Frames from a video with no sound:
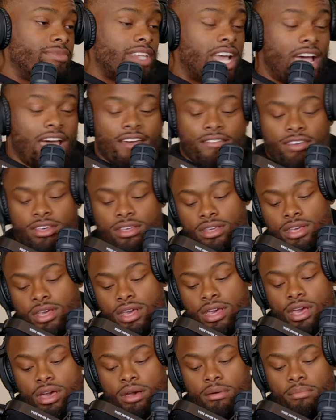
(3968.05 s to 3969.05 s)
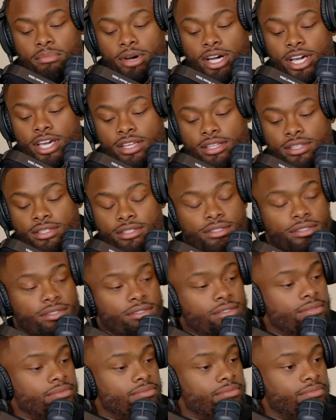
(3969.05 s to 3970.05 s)
I haven't, but
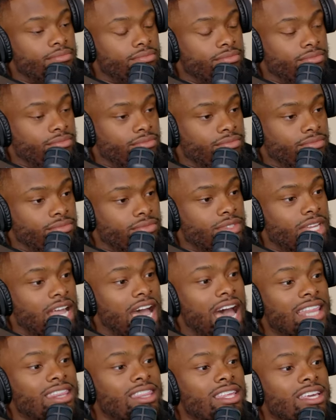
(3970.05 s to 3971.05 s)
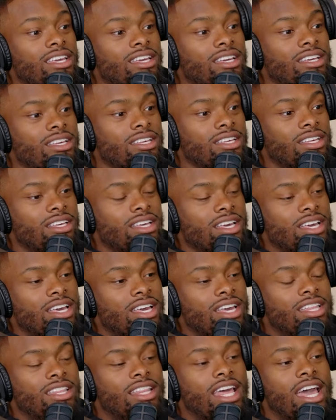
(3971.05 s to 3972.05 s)
I think
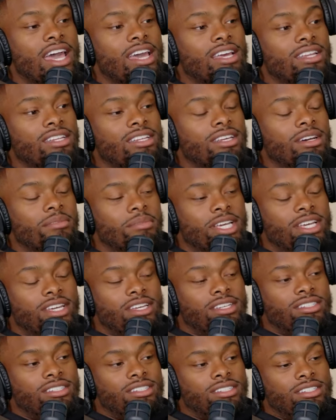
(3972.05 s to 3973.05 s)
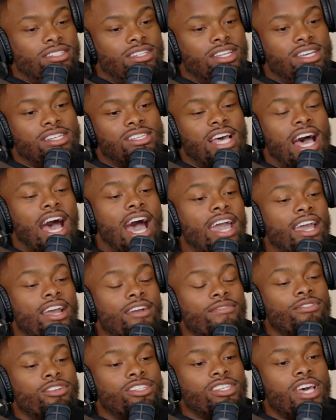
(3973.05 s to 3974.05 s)
that it's a high
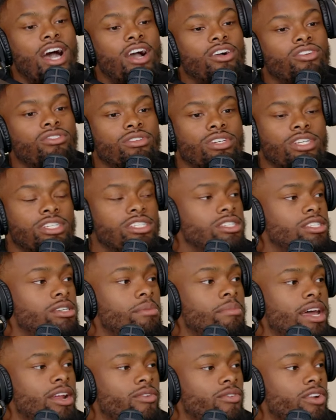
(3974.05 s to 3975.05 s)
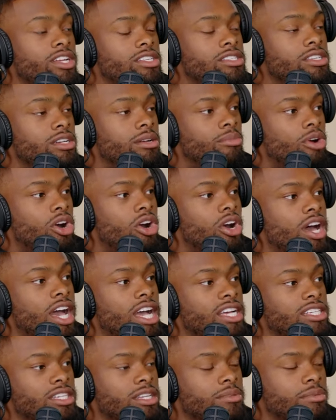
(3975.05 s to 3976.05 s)
effort tackle. It's somebody running to the ball
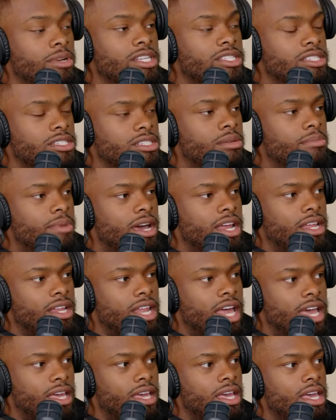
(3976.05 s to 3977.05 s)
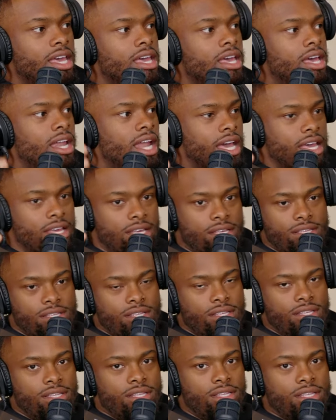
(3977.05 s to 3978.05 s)
actually because it's somebody like
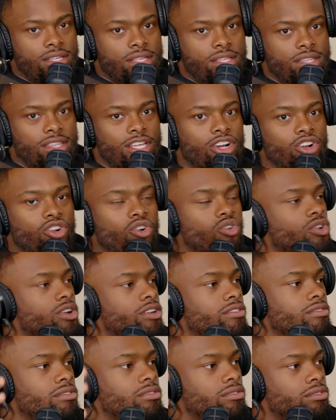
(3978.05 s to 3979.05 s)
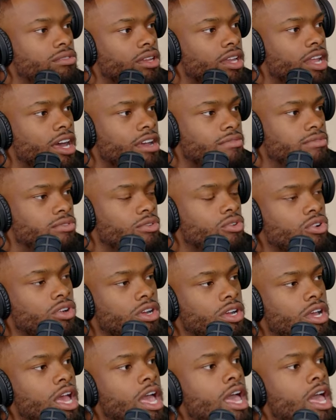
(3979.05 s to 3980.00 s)
they're going forward.